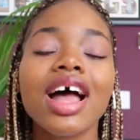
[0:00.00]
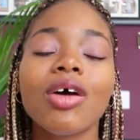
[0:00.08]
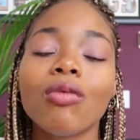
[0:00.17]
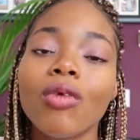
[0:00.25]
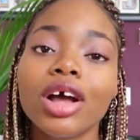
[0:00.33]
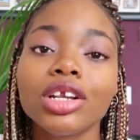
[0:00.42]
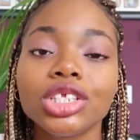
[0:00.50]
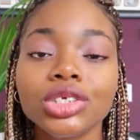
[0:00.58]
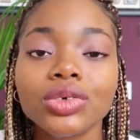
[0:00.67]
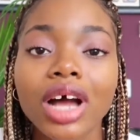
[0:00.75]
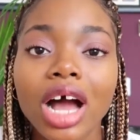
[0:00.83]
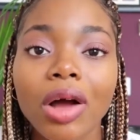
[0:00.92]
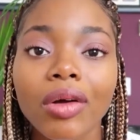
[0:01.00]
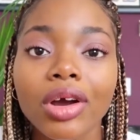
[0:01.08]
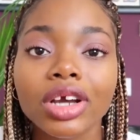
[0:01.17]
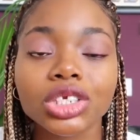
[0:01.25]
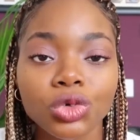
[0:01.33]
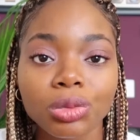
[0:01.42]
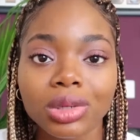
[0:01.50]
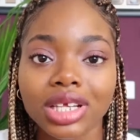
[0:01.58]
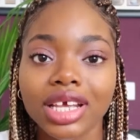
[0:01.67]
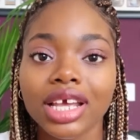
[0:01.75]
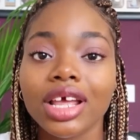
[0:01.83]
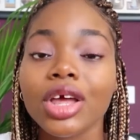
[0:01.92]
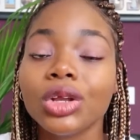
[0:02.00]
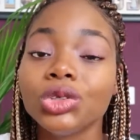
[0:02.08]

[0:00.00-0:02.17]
1 to 2 hours normally,